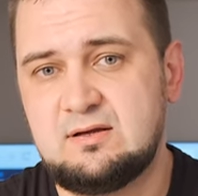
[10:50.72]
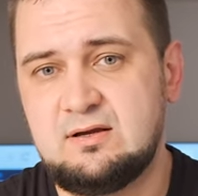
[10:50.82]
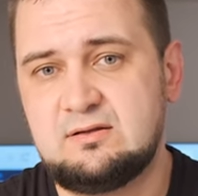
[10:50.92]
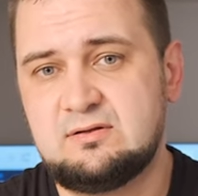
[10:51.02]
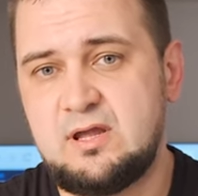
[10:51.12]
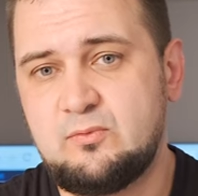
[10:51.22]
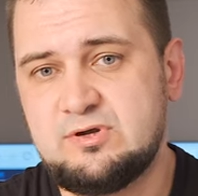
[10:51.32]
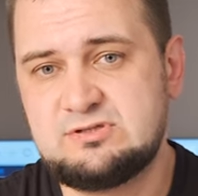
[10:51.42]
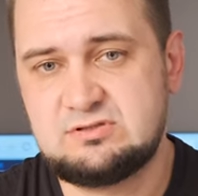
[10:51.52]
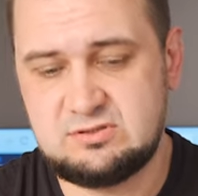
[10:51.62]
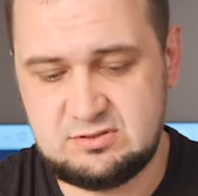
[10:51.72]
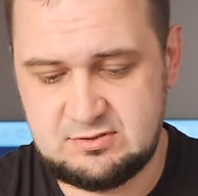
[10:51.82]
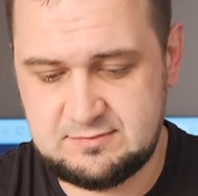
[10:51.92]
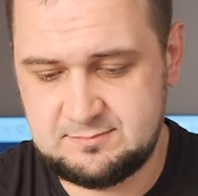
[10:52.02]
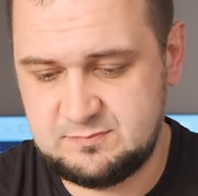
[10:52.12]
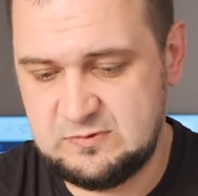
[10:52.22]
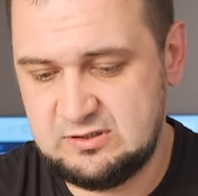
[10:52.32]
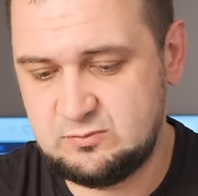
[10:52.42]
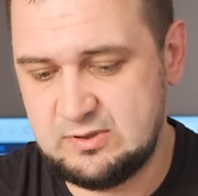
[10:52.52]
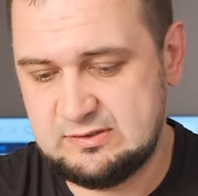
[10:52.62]
And I wish
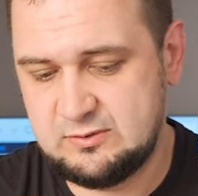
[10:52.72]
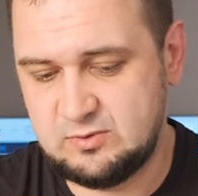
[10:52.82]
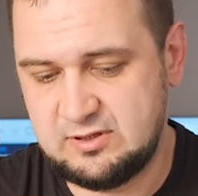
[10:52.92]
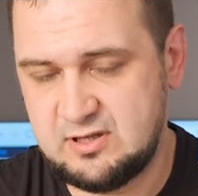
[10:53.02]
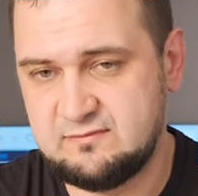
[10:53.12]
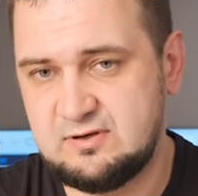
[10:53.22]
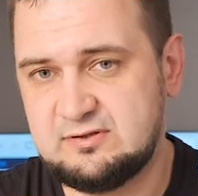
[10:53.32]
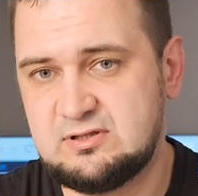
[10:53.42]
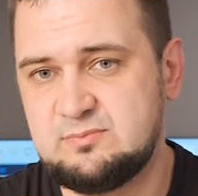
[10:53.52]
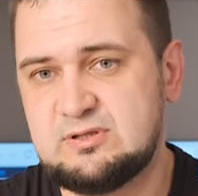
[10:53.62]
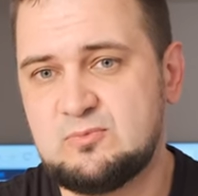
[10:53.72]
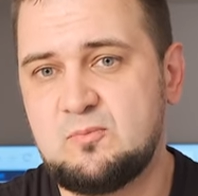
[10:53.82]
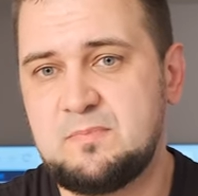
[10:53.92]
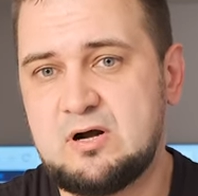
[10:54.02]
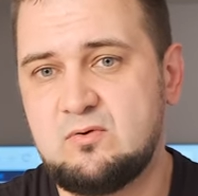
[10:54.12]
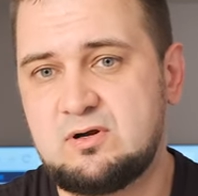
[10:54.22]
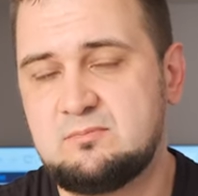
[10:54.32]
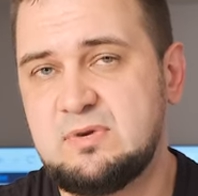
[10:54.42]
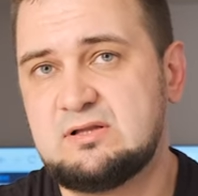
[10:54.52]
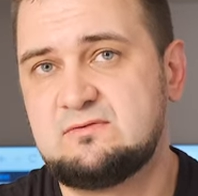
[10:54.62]
D20 will have a little bit more power.
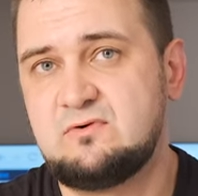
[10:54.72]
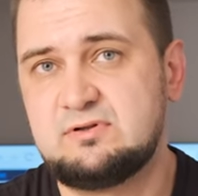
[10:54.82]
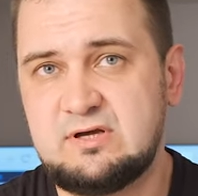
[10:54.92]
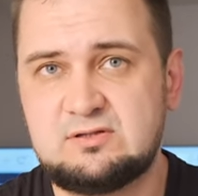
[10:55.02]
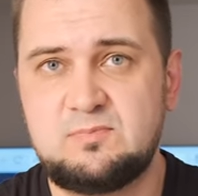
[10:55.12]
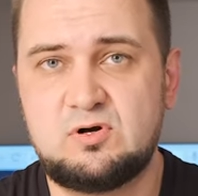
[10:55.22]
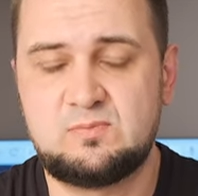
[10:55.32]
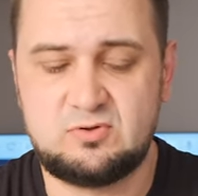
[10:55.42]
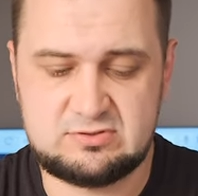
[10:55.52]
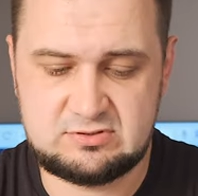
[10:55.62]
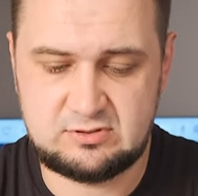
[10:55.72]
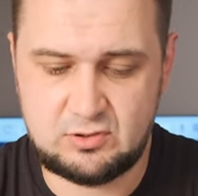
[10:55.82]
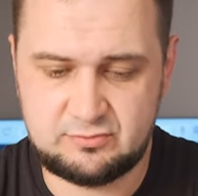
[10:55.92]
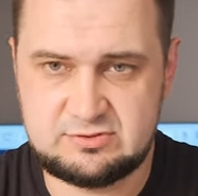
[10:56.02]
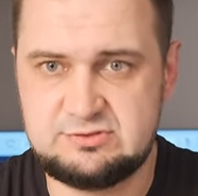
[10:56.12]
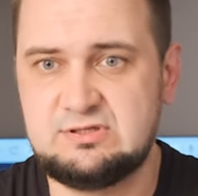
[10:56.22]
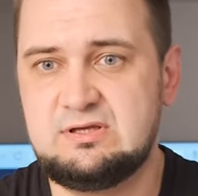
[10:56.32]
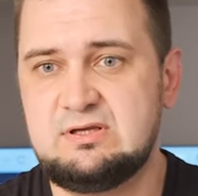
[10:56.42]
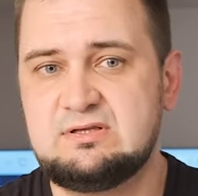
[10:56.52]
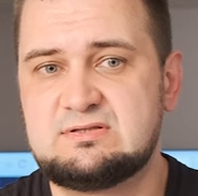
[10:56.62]
But for that purpose,
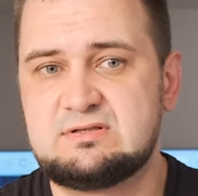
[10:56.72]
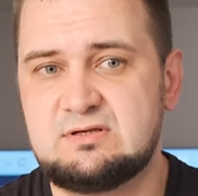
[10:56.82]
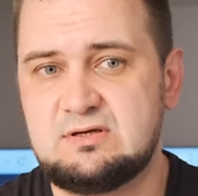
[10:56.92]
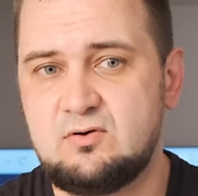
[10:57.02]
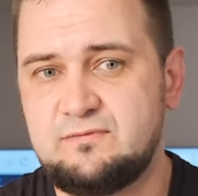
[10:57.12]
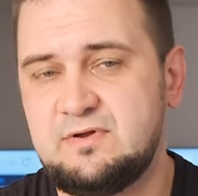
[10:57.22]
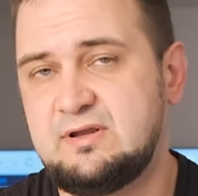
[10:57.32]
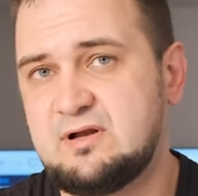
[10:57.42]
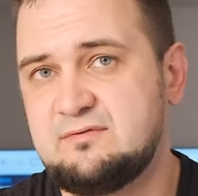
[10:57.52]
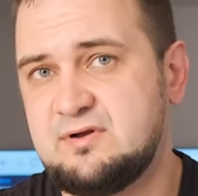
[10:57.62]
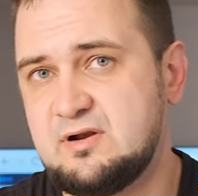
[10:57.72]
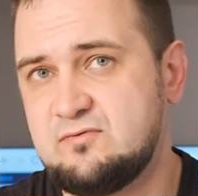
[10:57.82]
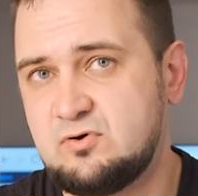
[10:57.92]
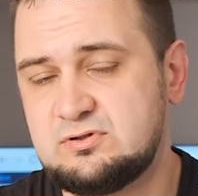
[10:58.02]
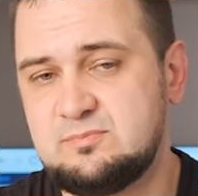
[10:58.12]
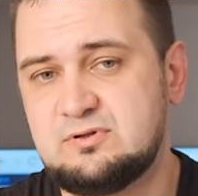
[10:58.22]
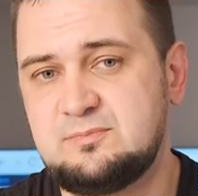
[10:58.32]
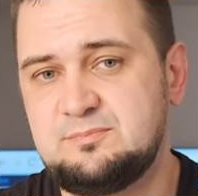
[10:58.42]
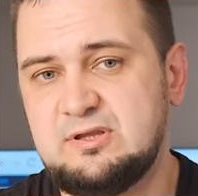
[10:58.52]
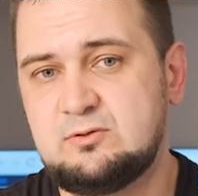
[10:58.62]
Loxjie is offering a very
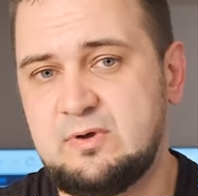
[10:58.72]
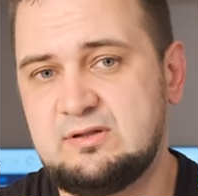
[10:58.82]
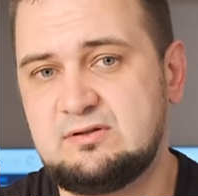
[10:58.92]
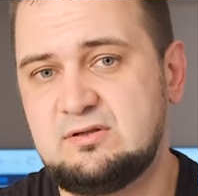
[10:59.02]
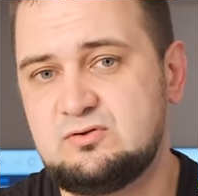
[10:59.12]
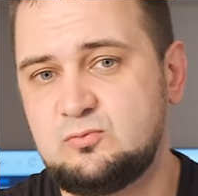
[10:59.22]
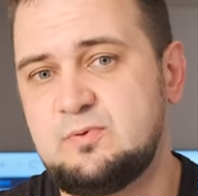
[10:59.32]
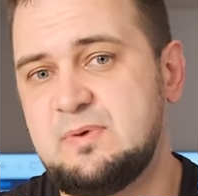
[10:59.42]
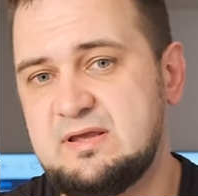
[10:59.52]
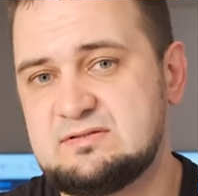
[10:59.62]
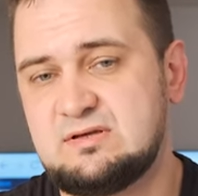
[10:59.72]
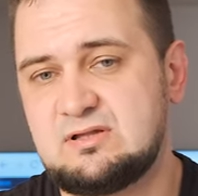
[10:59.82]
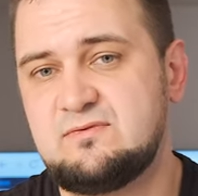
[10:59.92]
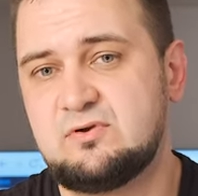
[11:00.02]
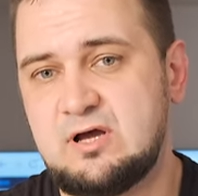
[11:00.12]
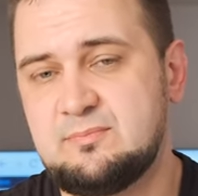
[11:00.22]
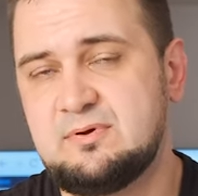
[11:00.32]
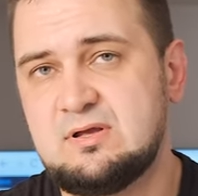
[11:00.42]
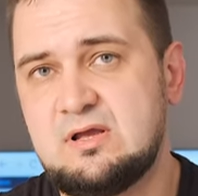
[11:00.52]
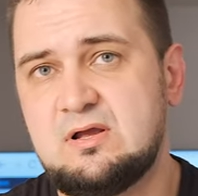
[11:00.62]
affordable P20 tube-based headphone
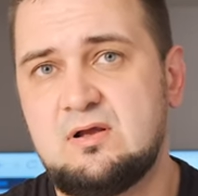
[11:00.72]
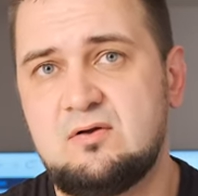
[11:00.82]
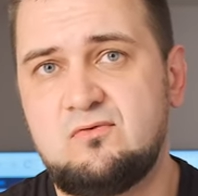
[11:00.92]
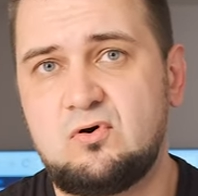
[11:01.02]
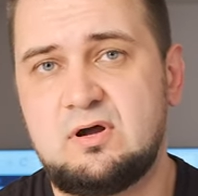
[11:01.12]
amp for